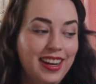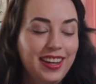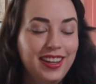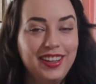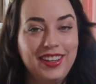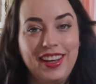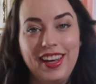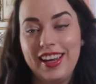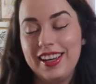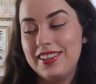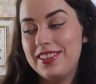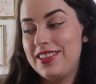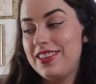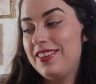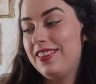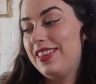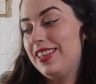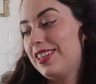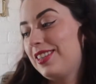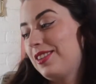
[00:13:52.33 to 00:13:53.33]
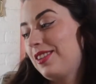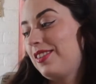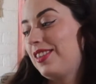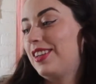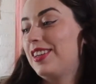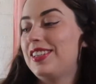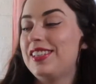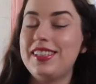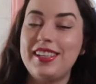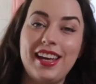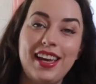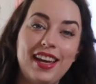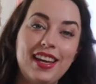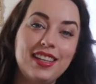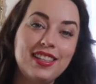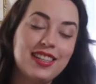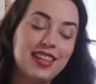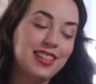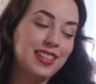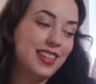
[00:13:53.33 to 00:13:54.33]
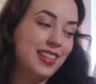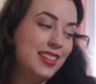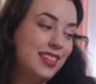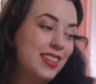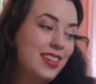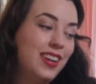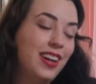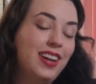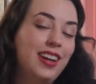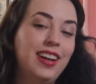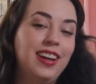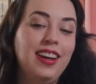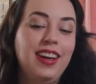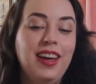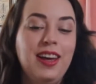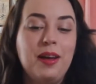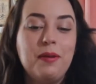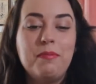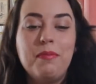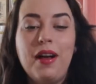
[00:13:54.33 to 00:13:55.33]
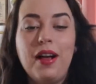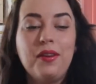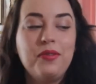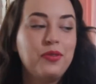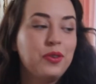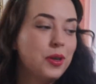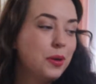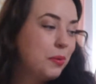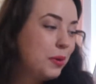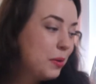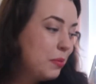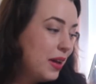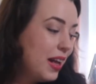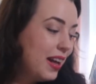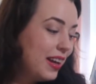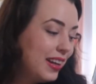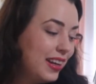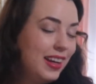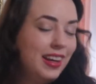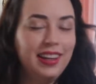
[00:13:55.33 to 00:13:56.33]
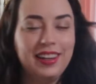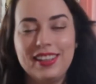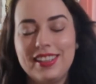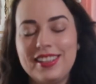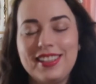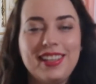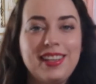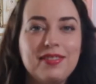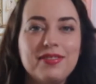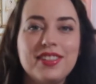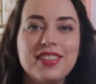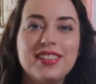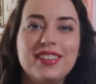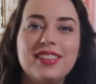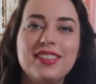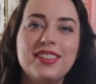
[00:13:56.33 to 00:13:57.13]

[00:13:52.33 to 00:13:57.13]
you can't do this with your stays because it's gonna malform your body and it's evil.